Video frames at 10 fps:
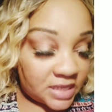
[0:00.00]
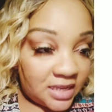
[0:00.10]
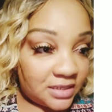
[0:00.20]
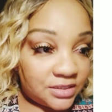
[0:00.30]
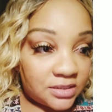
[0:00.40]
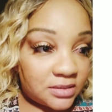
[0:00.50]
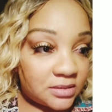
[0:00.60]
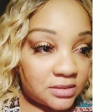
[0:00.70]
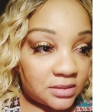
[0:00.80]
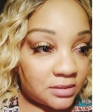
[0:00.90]
I
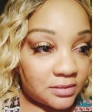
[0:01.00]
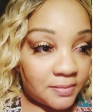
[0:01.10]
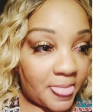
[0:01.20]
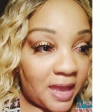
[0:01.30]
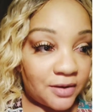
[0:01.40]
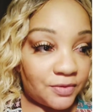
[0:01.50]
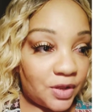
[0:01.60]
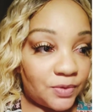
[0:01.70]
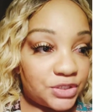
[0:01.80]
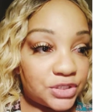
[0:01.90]
just I don't
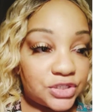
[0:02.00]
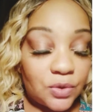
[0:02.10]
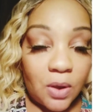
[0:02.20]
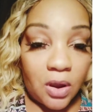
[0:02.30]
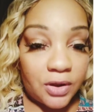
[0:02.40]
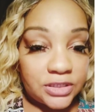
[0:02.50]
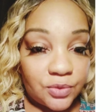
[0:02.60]
know, it's just so hard.